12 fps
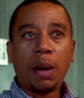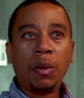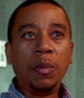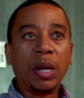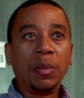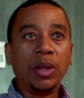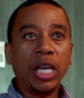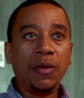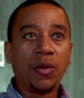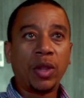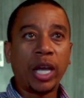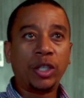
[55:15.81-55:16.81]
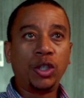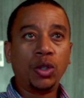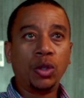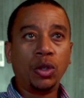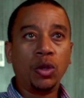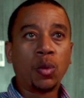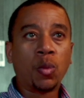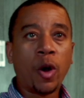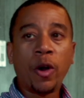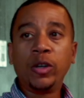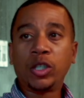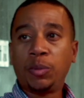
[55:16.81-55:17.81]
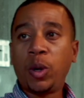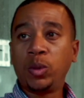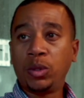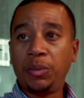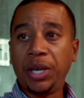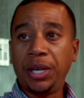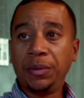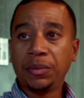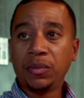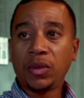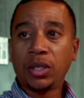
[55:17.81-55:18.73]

I'm a big believer that you're where you're supposed to be.